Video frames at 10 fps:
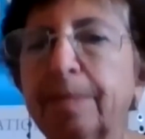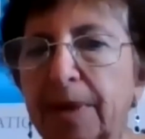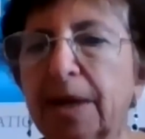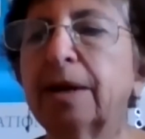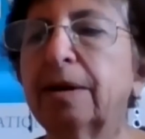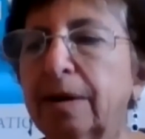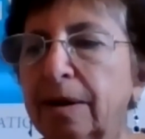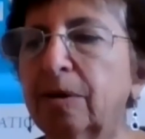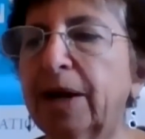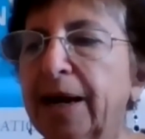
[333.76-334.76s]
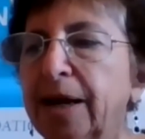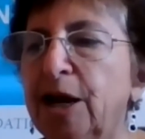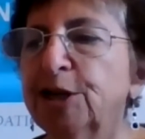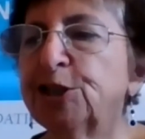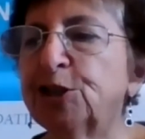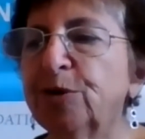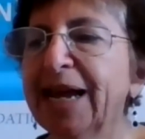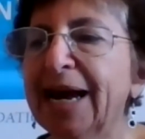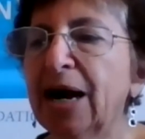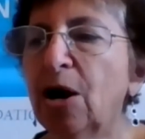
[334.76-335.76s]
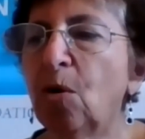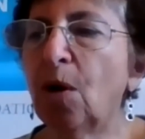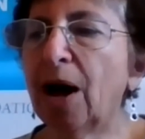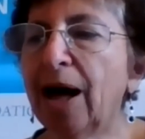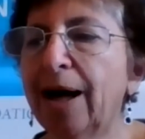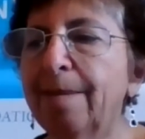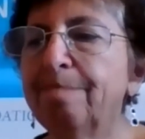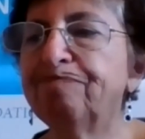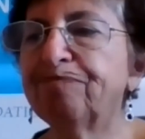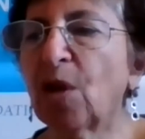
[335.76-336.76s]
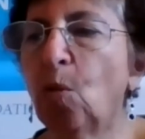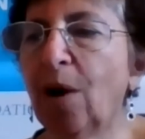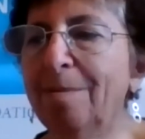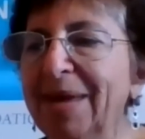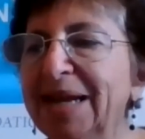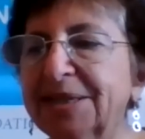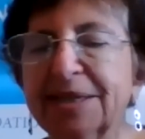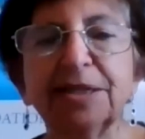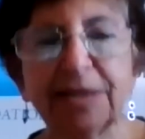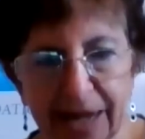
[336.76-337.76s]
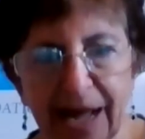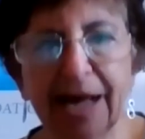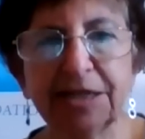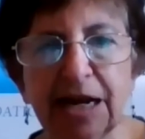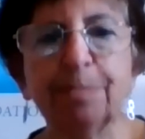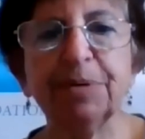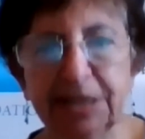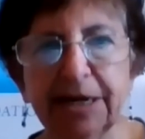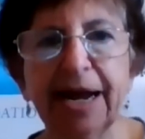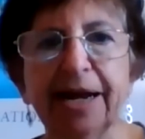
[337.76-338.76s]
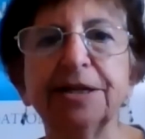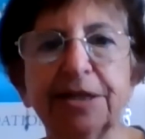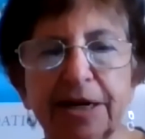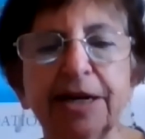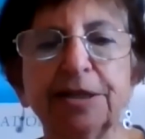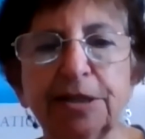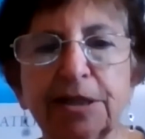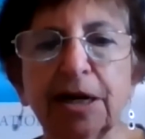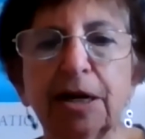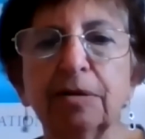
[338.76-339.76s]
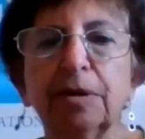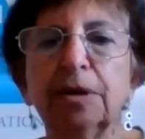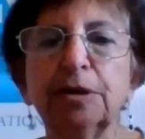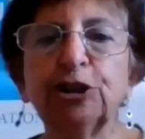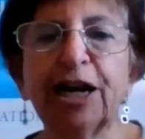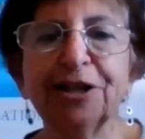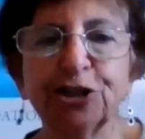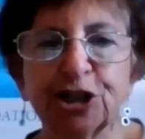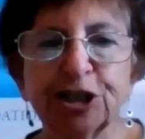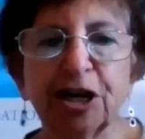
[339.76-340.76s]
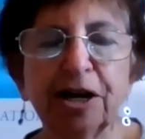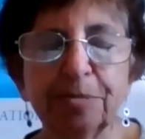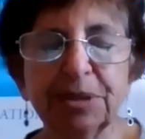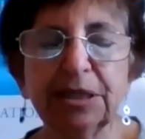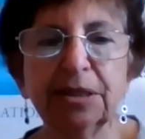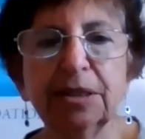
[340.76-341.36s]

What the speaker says: Got it. Okay. So now, what makes this like a hot topic today in today's challenging times?